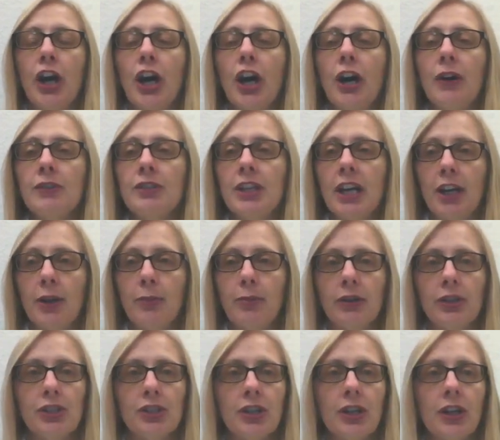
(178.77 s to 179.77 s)
of a data
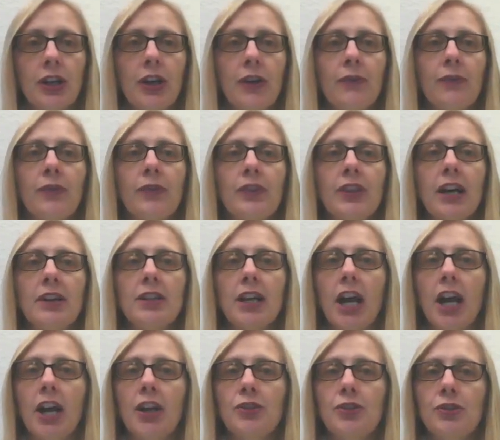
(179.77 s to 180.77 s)
breach without
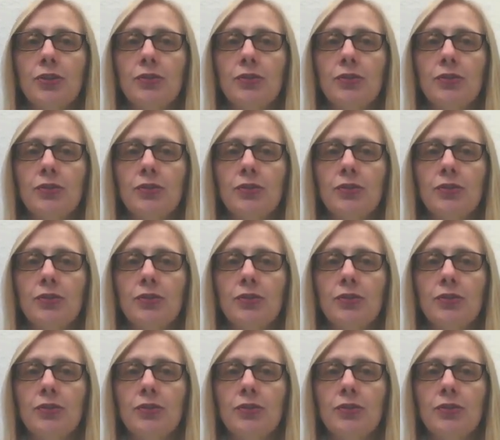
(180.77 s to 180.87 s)
undue